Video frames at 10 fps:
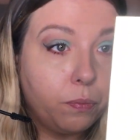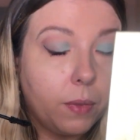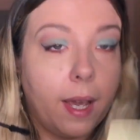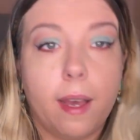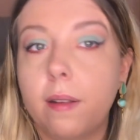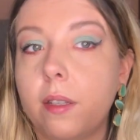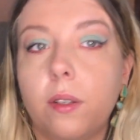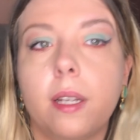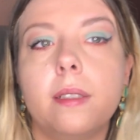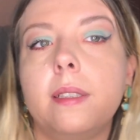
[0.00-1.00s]
Yeah, you
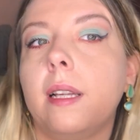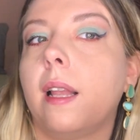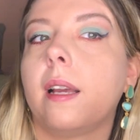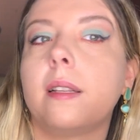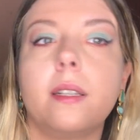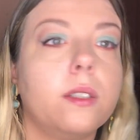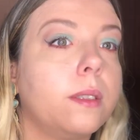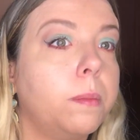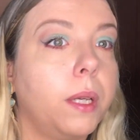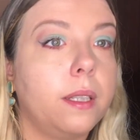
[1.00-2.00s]
can see like there's
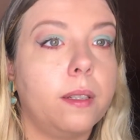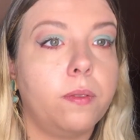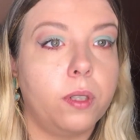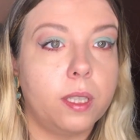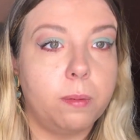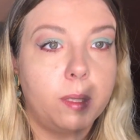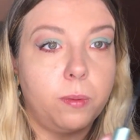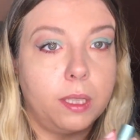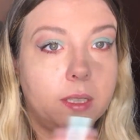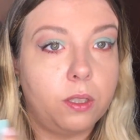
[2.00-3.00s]
a big difference
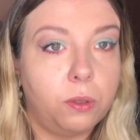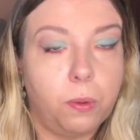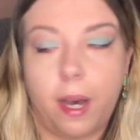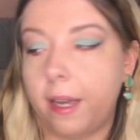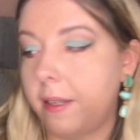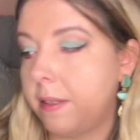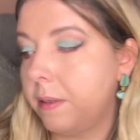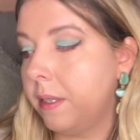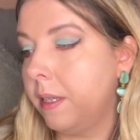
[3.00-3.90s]
between the two eyes.